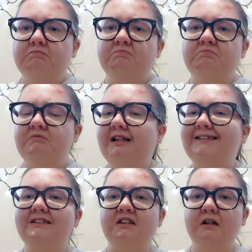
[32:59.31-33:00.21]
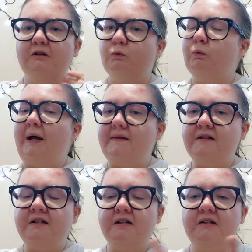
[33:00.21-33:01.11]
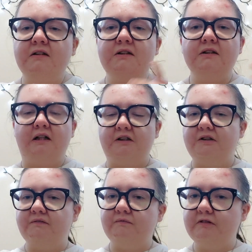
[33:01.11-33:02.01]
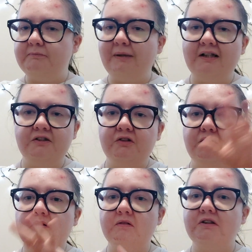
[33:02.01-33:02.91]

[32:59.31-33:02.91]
nature and weather. I could imagine the